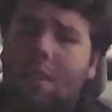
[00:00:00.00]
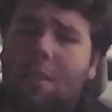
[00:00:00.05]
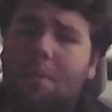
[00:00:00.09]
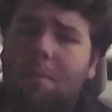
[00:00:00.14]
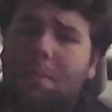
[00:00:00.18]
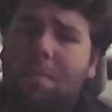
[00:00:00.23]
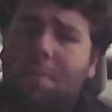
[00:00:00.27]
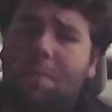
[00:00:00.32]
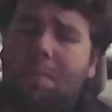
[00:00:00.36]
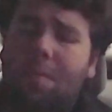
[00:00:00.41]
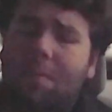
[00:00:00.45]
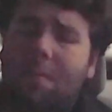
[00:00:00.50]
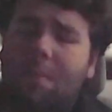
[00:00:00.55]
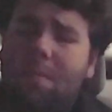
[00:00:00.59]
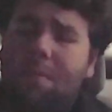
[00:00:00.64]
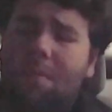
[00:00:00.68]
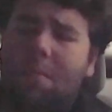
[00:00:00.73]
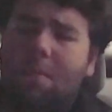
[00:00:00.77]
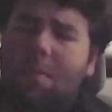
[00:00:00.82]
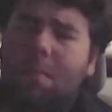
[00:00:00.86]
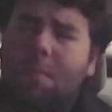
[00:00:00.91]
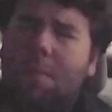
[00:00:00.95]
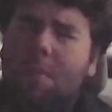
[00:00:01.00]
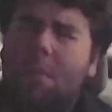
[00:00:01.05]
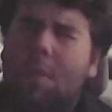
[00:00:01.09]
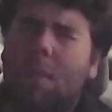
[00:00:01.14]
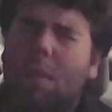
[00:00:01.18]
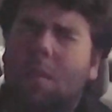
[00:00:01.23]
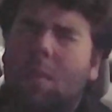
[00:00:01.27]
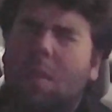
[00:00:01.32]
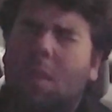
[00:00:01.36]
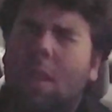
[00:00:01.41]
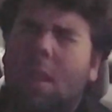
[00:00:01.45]
although
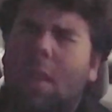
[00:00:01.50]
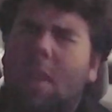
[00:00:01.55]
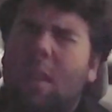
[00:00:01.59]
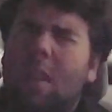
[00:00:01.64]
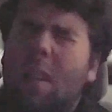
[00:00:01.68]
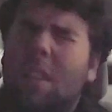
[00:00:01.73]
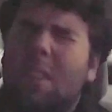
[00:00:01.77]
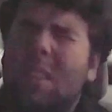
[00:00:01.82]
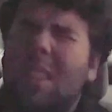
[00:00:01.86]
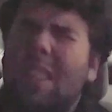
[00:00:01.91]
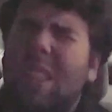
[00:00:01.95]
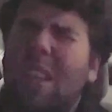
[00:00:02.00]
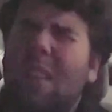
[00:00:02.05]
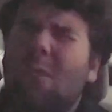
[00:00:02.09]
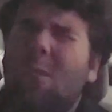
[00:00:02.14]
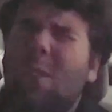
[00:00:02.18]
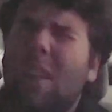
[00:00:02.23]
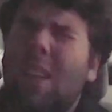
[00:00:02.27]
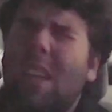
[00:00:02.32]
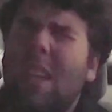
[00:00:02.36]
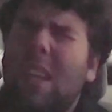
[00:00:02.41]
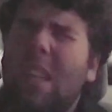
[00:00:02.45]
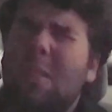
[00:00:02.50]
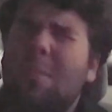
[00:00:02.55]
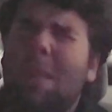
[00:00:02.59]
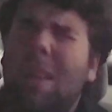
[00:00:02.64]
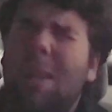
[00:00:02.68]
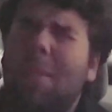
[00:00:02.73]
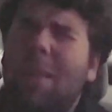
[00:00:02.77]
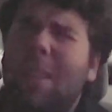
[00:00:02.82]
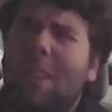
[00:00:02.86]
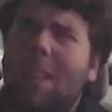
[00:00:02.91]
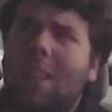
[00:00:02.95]
well, I say great cast,
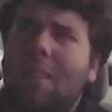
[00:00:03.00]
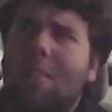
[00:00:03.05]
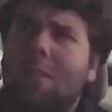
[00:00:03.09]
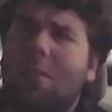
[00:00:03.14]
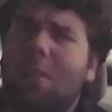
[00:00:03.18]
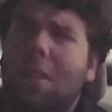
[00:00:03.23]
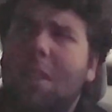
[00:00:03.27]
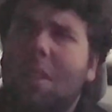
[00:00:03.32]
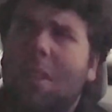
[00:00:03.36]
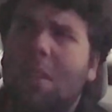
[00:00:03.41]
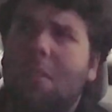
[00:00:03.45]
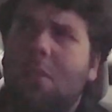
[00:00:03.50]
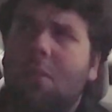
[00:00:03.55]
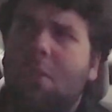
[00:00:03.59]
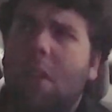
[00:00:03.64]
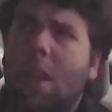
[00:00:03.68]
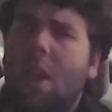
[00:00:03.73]
but I mean like only like